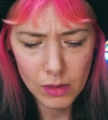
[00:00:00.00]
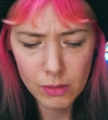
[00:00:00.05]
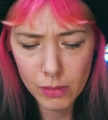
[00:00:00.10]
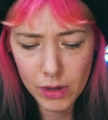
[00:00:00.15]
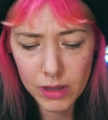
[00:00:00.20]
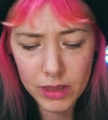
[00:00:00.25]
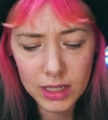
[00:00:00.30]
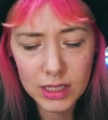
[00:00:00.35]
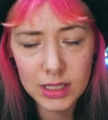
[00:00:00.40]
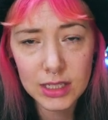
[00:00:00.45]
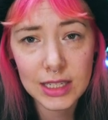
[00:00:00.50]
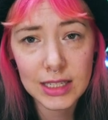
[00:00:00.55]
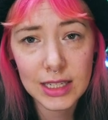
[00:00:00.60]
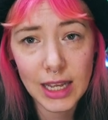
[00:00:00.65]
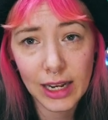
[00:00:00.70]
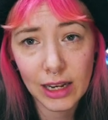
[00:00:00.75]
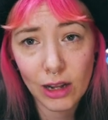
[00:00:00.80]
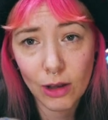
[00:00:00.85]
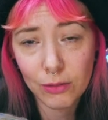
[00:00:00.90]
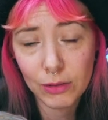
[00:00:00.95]
But this is
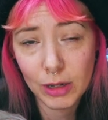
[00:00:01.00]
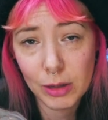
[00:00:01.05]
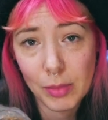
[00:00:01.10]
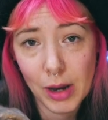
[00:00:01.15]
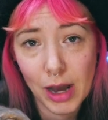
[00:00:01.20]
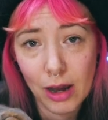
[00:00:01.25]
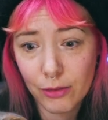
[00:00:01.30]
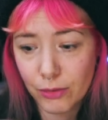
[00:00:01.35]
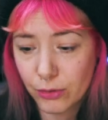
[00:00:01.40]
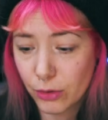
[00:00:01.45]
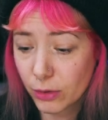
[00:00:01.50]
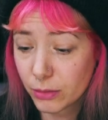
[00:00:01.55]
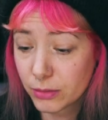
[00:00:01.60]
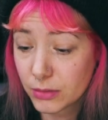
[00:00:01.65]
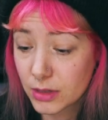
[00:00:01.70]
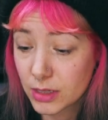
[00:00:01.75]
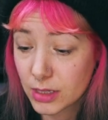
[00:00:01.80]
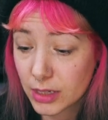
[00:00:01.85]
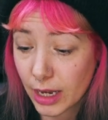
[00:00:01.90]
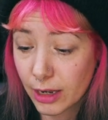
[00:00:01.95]
a lovely bat
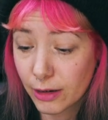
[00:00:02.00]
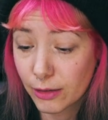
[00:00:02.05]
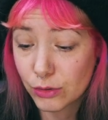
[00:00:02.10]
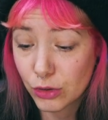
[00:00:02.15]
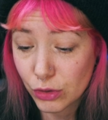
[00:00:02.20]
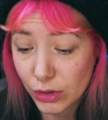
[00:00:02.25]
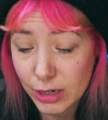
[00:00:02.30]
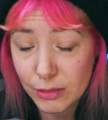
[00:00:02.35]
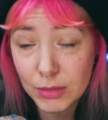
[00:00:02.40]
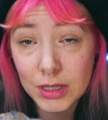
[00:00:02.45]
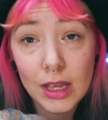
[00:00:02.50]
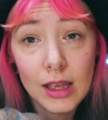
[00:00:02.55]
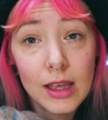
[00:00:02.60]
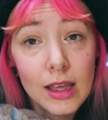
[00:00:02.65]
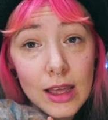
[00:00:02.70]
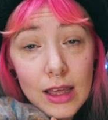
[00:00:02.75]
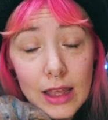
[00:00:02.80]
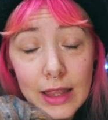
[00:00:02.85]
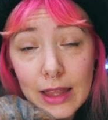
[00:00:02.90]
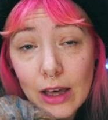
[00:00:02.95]
from Skein of Dreams
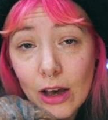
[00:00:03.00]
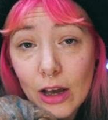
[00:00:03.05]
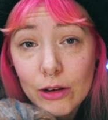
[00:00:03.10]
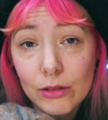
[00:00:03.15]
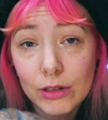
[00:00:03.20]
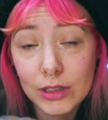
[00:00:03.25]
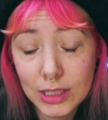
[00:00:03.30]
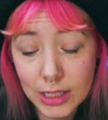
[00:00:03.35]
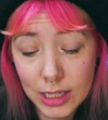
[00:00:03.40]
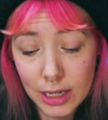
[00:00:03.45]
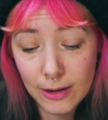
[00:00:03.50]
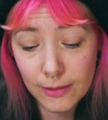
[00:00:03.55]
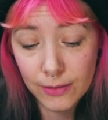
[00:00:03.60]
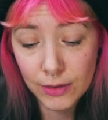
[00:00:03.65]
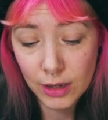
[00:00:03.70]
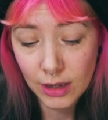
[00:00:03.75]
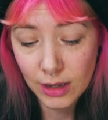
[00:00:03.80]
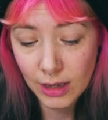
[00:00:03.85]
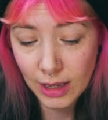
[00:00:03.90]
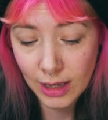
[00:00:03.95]
that I
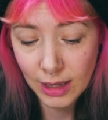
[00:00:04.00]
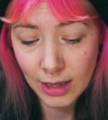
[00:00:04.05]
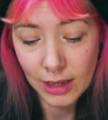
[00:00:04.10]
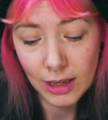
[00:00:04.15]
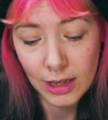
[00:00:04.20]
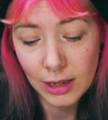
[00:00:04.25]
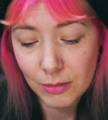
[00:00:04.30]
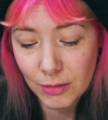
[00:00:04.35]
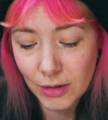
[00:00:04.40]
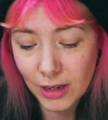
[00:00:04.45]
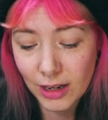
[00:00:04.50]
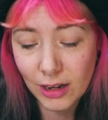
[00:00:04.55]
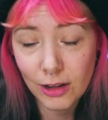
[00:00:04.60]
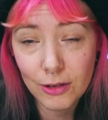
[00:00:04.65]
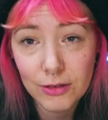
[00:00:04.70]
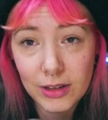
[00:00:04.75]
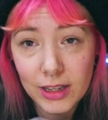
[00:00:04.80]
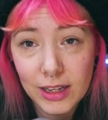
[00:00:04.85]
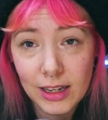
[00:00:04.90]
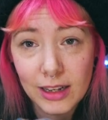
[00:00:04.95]
received in my
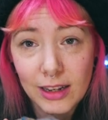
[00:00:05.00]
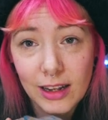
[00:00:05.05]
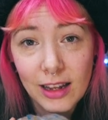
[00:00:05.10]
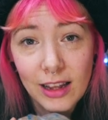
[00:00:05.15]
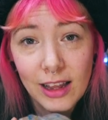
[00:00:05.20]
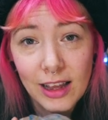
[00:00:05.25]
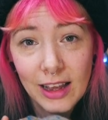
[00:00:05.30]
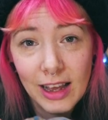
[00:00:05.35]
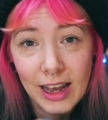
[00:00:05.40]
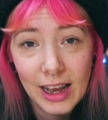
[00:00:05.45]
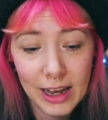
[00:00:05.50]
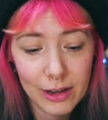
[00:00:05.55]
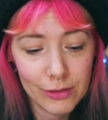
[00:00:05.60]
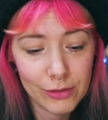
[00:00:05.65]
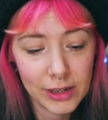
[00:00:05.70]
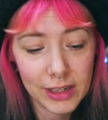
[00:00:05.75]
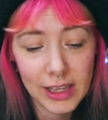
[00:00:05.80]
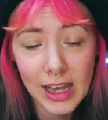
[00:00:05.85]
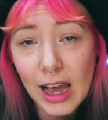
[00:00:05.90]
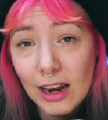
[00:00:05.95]
lovely little
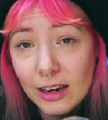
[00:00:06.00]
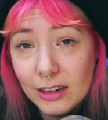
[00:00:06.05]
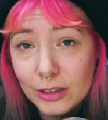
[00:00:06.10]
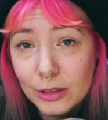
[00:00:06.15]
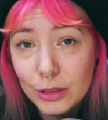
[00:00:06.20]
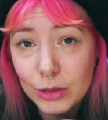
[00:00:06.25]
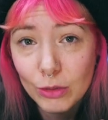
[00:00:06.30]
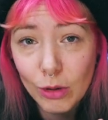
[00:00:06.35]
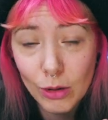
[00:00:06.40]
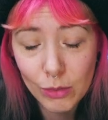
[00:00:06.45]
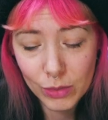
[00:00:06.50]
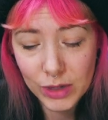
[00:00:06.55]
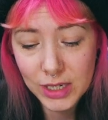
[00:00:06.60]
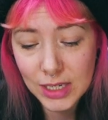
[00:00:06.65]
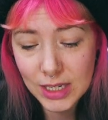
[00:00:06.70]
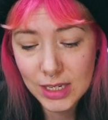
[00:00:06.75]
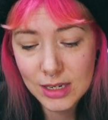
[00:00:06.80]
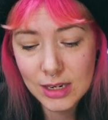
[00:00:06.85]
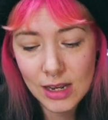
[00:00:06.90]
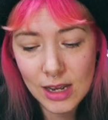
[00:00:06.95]
advent calendar swap we
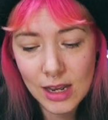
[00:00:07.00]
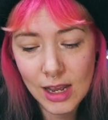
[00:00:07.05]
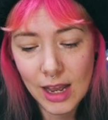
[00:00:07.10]
did.